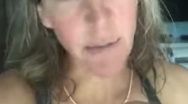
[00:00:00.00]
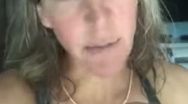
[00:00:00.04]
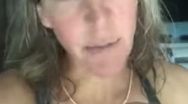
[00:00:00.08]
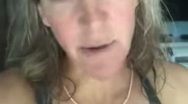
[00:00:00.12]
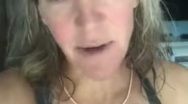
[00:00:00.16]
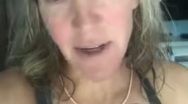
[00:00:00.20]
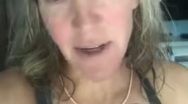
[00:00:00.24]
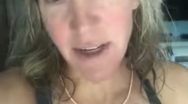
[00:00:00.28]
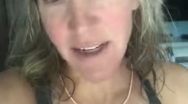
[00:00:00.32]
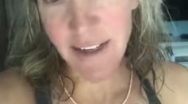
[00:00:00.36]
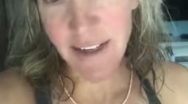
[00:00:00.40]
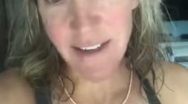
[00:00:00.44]

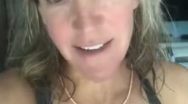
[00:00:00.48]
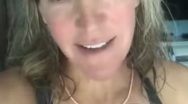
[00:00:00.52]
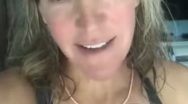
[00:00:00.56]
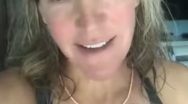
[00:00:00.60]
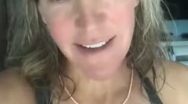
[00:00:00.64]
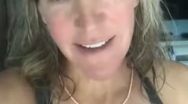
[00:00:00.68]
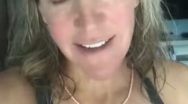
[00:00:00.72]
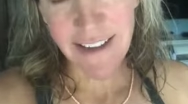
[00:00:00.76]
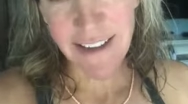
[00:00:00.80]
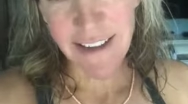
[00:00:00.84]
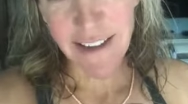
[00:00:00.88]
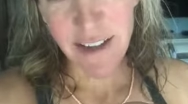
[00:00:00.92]
morning
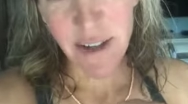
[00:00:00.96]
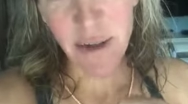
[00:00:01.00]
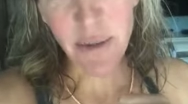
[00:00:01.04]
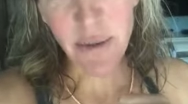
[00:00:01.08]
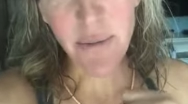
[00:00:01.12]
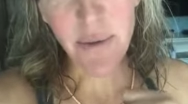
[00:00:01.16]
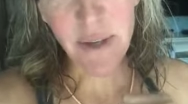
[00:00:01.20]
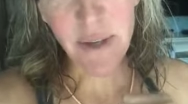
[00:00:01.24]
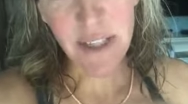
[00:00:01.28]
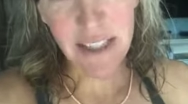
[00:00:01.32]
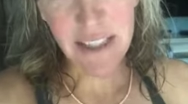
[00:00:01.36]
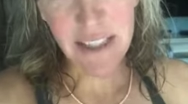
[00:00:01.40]
you
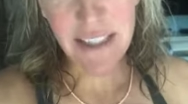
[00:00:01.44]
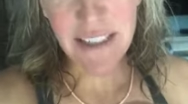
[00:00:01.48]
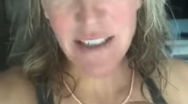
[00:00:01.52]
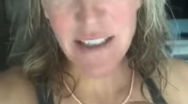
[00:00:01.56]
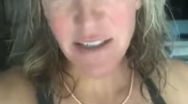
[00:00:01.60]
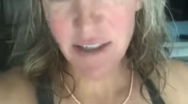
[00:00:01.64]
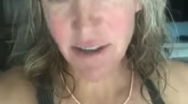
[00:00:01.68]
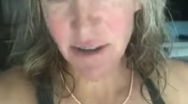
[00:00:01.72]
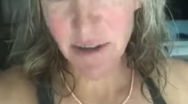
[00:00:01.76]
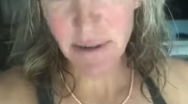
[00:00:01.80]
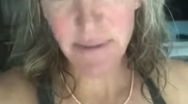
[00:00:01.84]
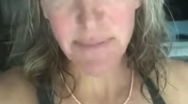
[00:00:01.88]
really
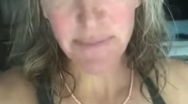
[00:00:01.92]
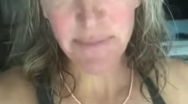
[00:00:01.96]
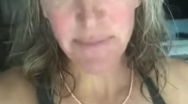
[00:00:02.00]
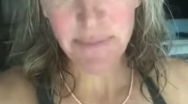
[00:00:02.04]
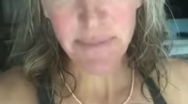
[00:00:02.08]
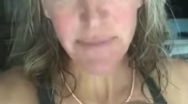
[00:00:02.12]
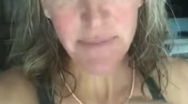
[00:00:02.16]
do